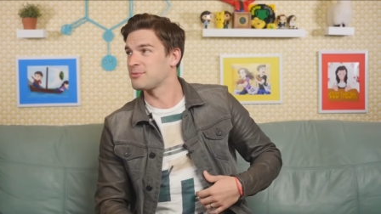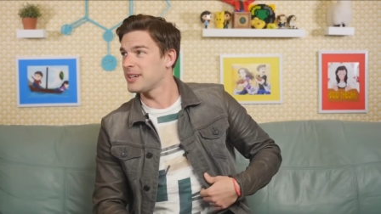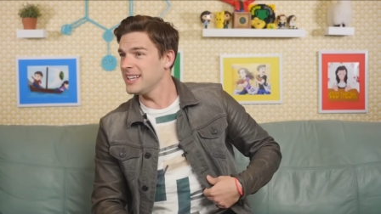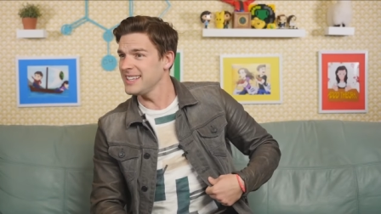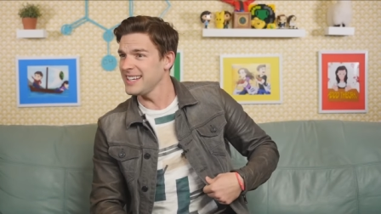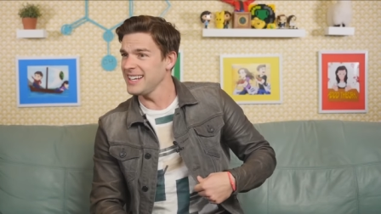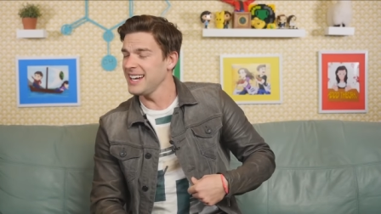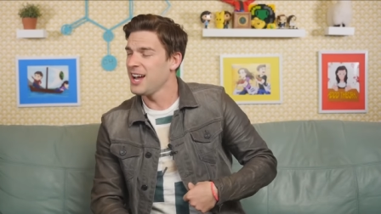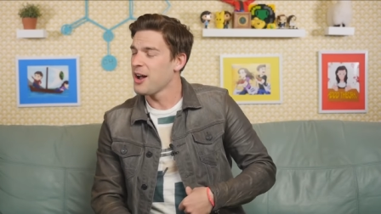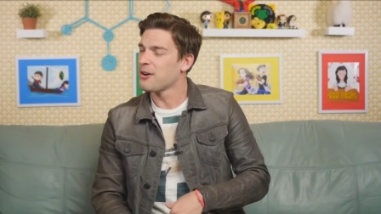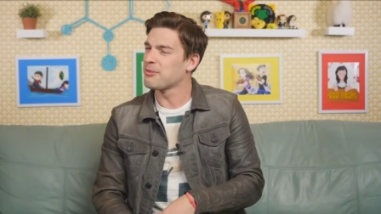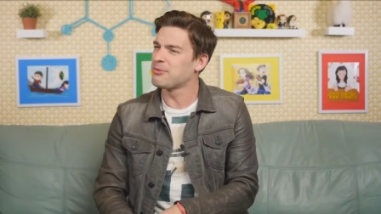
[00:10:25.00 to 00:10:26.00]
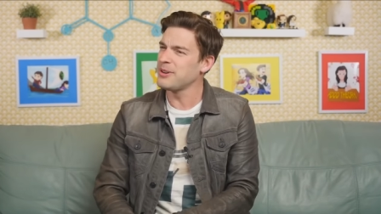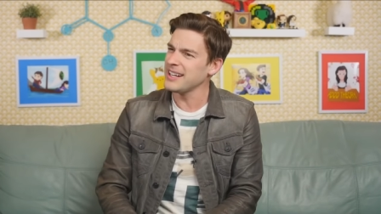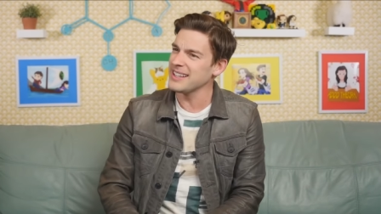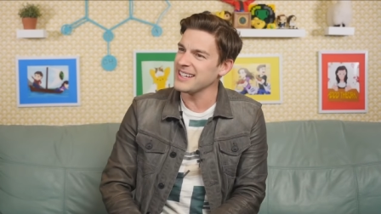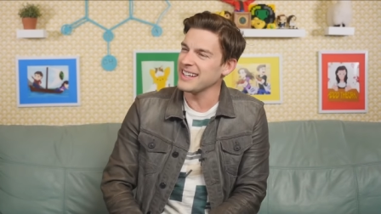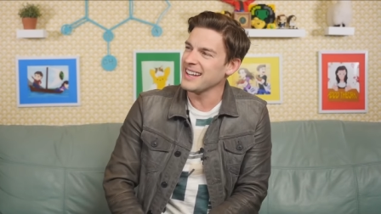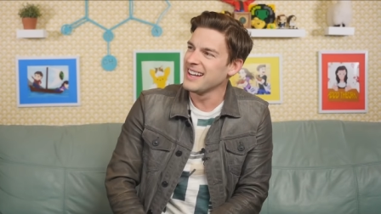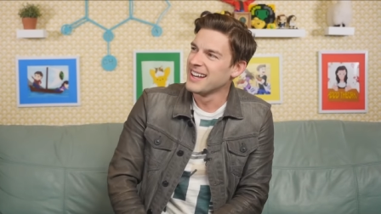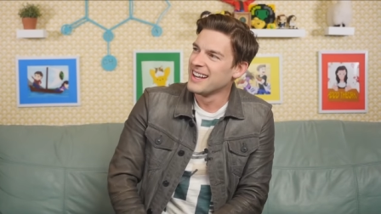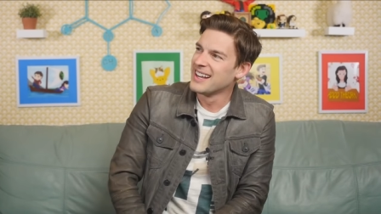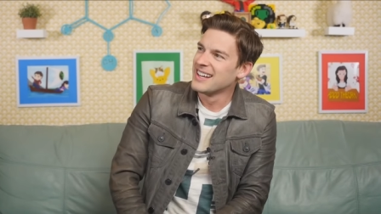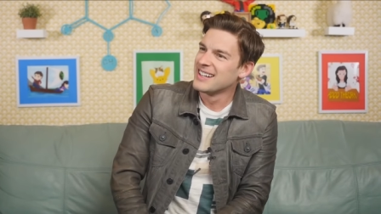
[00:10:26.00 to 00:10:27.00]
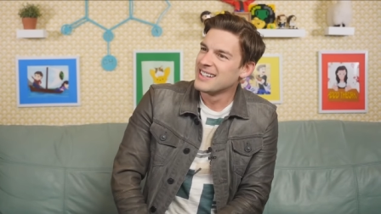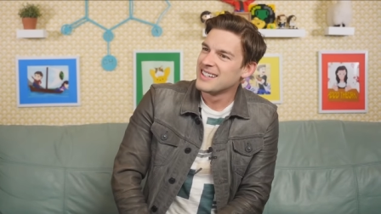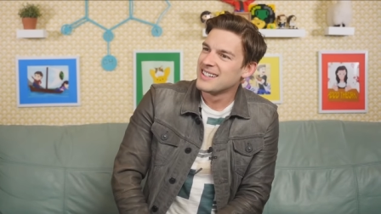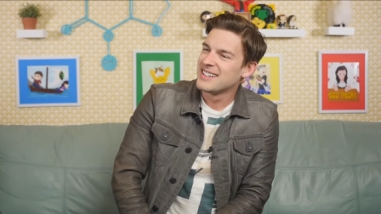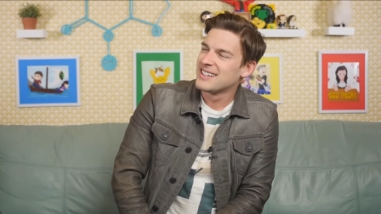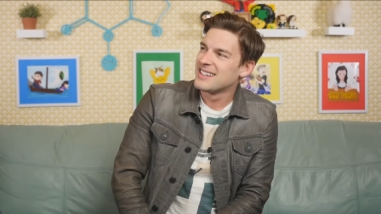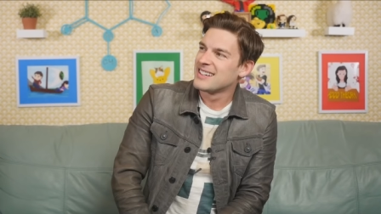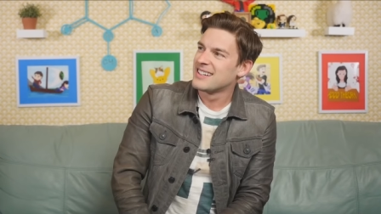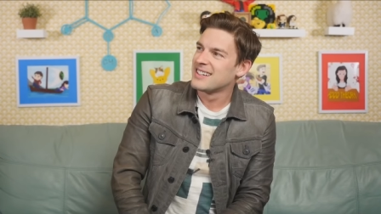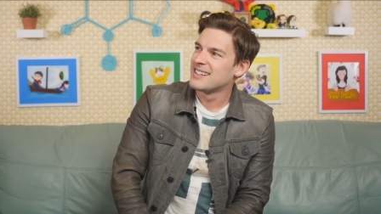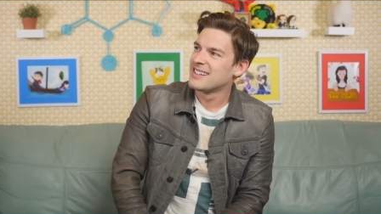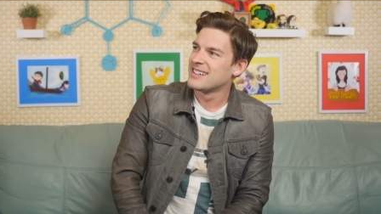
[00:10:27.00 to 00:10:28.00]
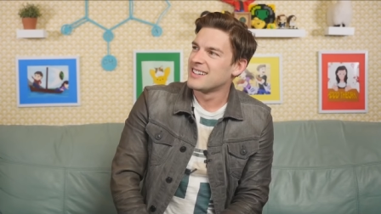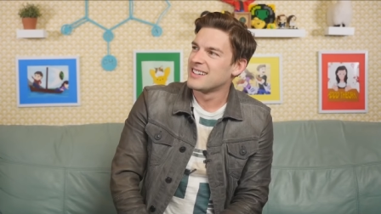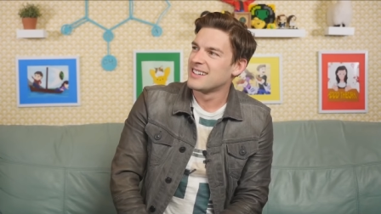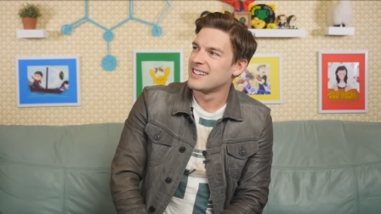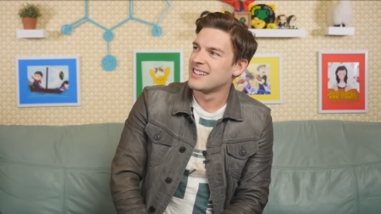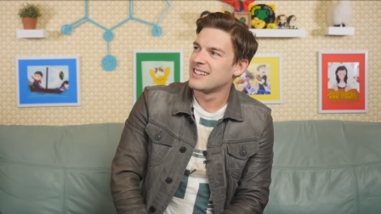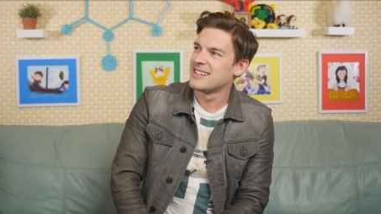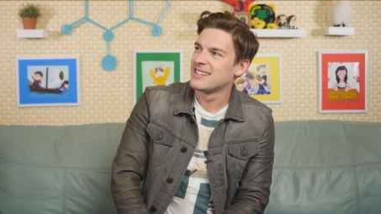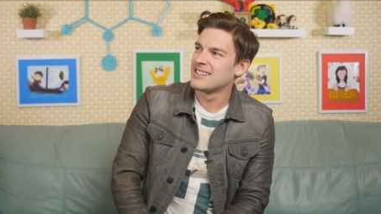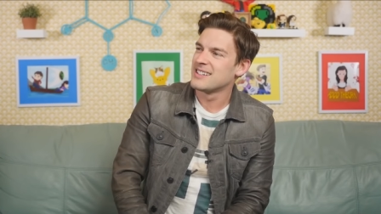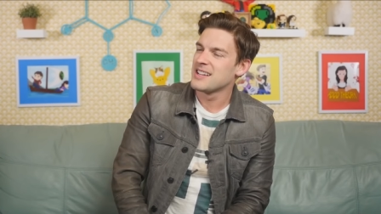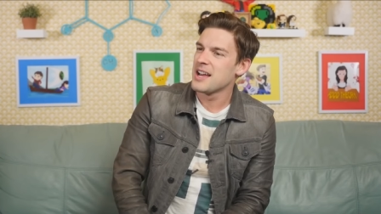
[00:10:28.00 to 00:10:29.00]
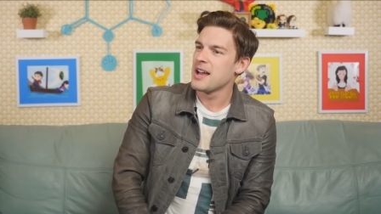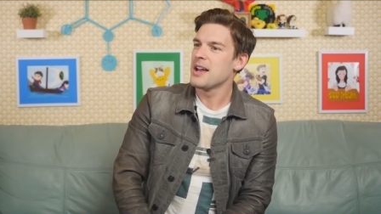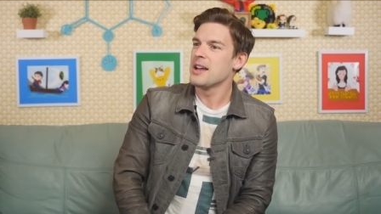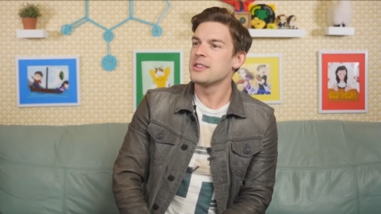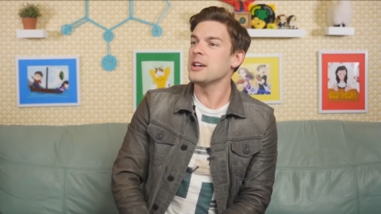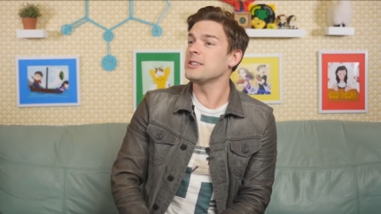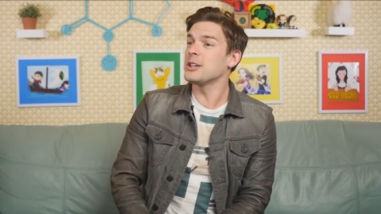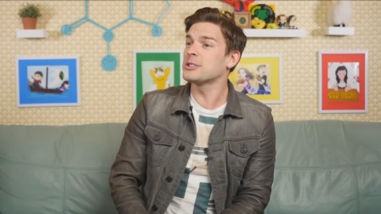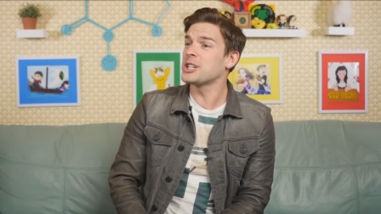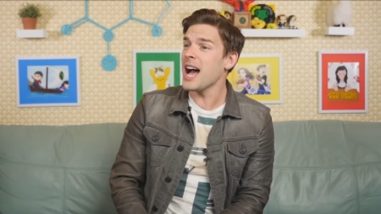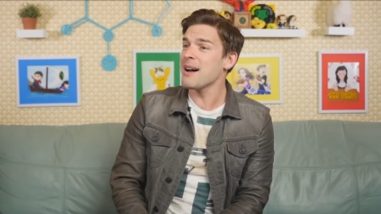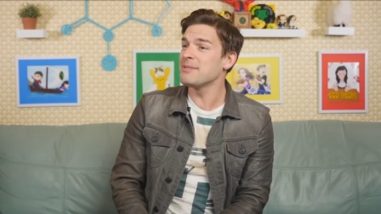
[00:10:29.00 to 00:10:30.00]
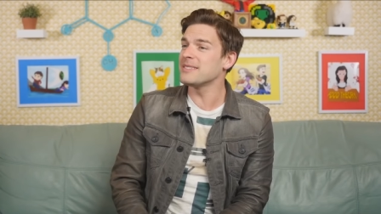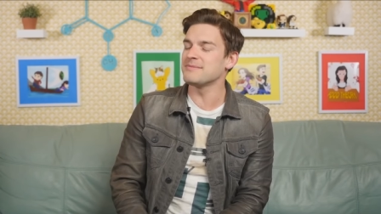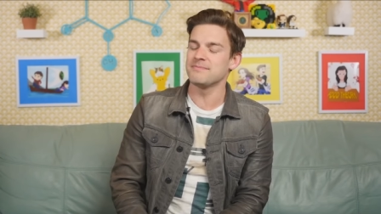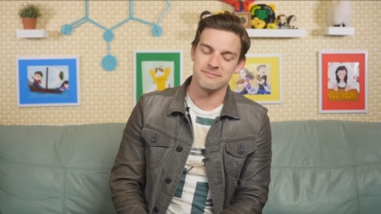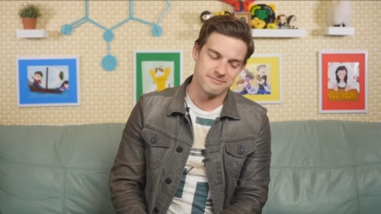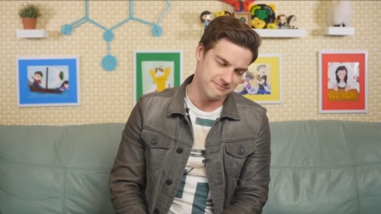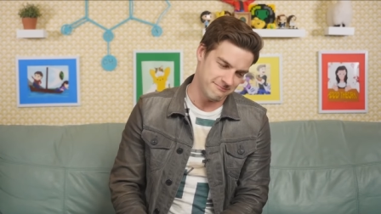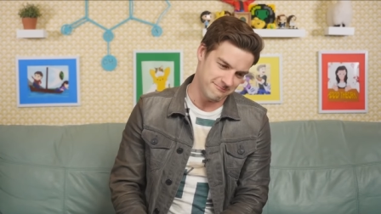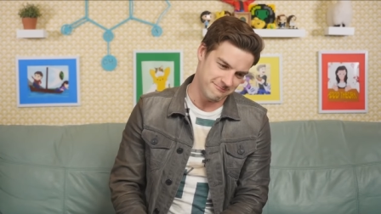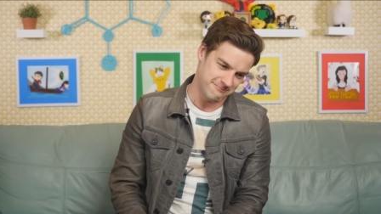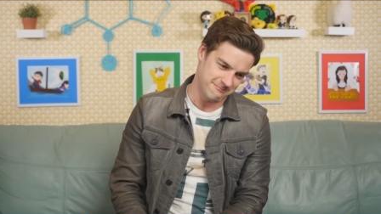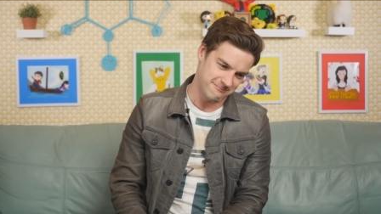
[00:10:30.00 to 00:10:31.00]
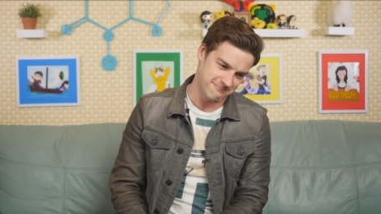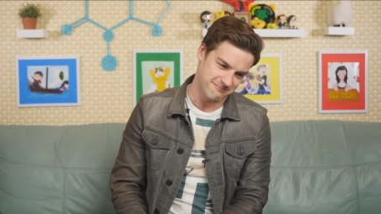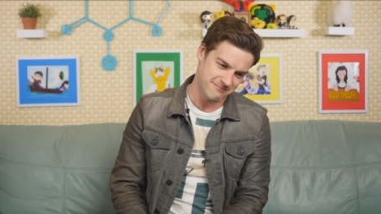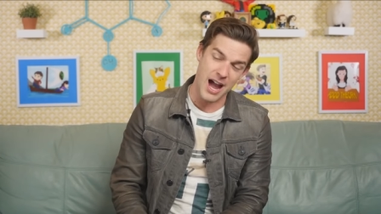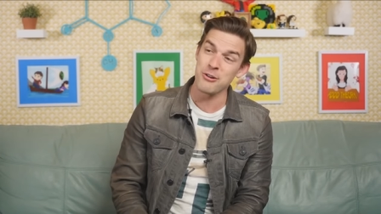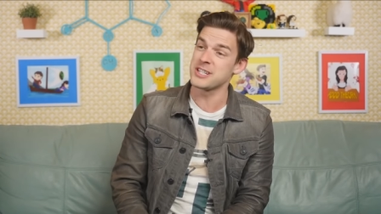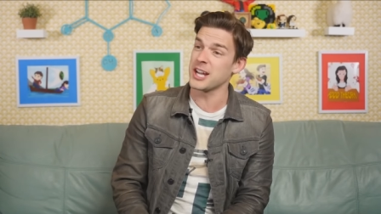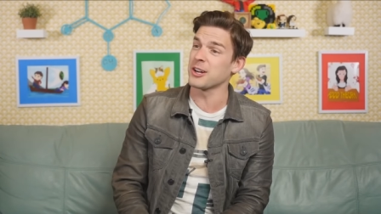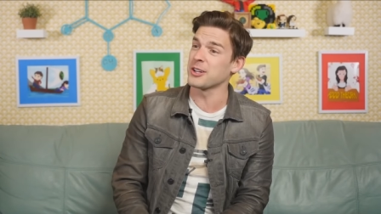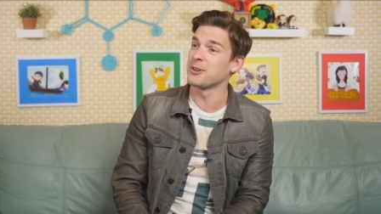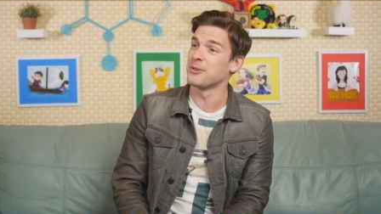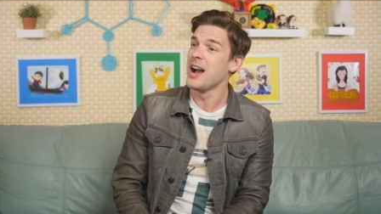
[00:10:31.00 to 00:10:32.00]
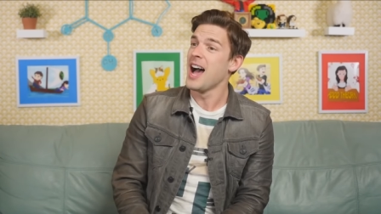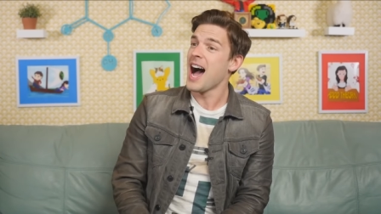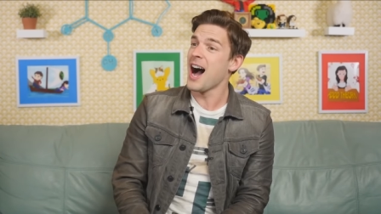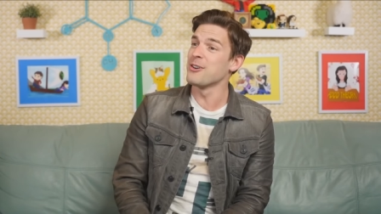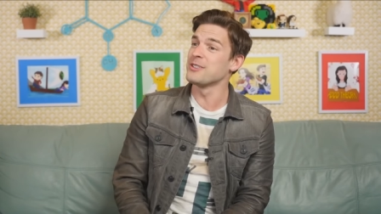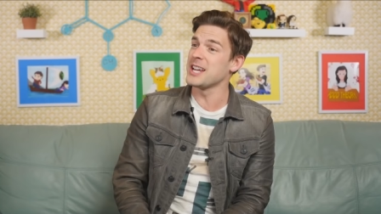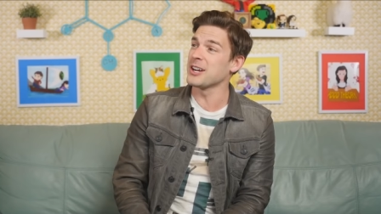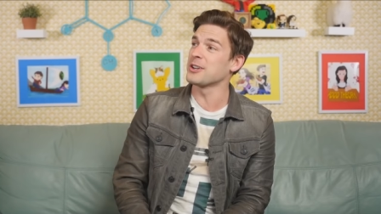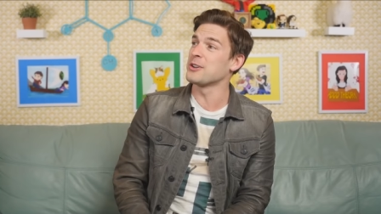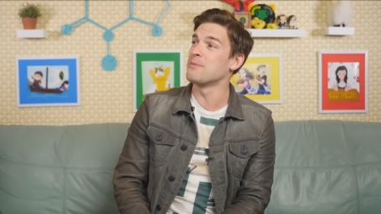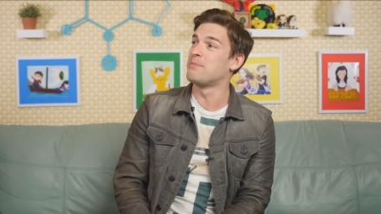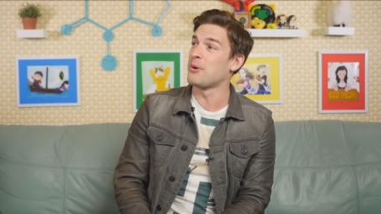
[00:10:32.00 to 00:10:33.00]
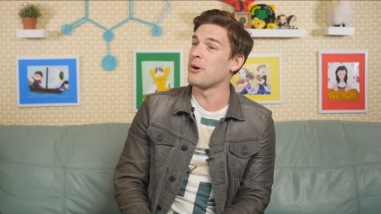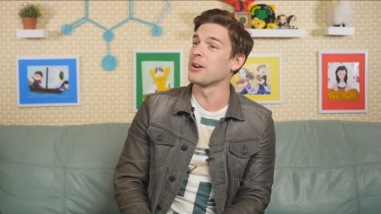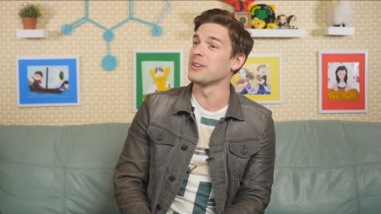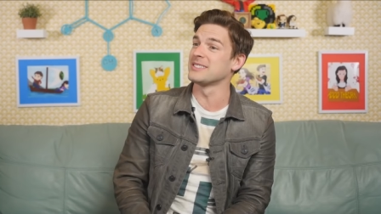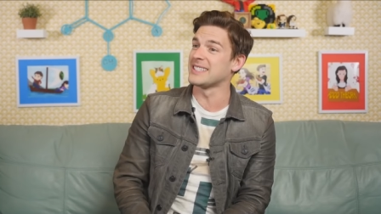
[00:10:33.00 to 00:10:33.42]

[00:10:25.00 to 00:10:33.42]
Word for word: Really, really. When your job is to look good, their, their job. She is. How dare you? How dare you She's boil excelling.